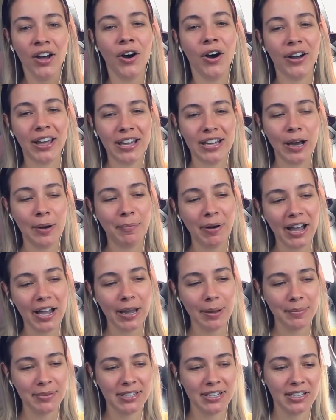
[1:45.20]
Okay, a
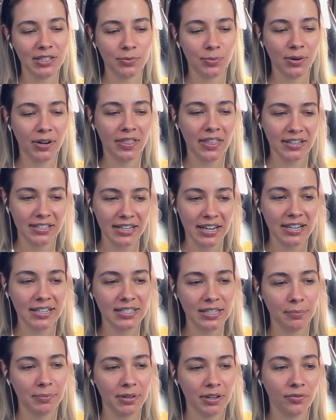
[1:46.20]
biopsy is where they take
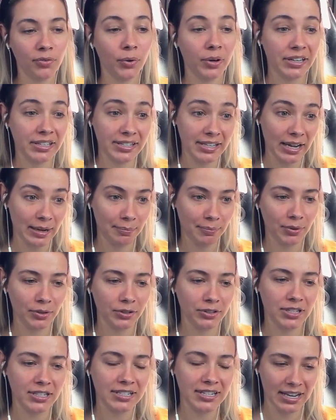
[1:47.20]
something for a
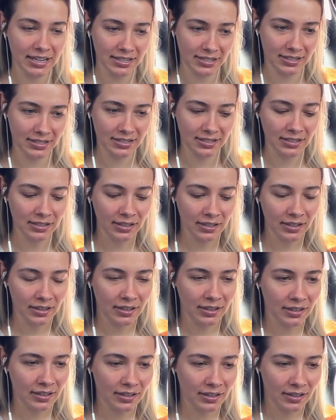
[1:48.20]
sample to test.
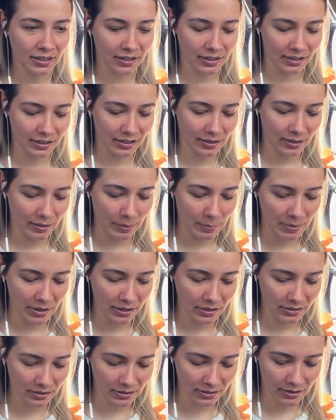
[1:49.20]

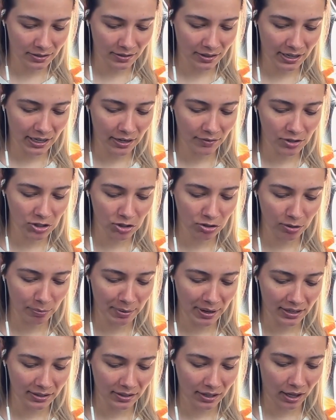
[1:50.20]
So they give it to a
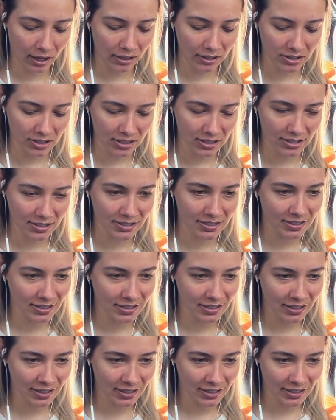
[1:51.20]
pathologist.
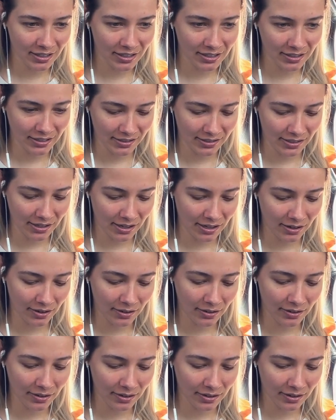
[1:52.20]

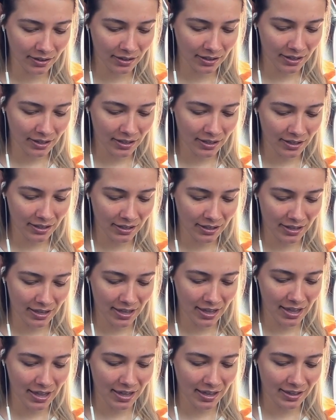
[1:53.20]
So,
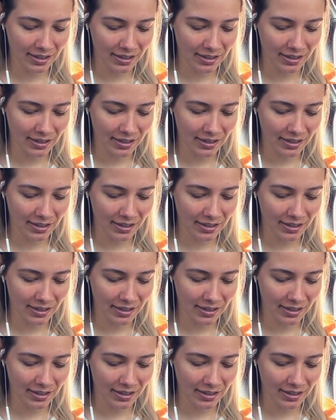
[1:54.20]
yeah.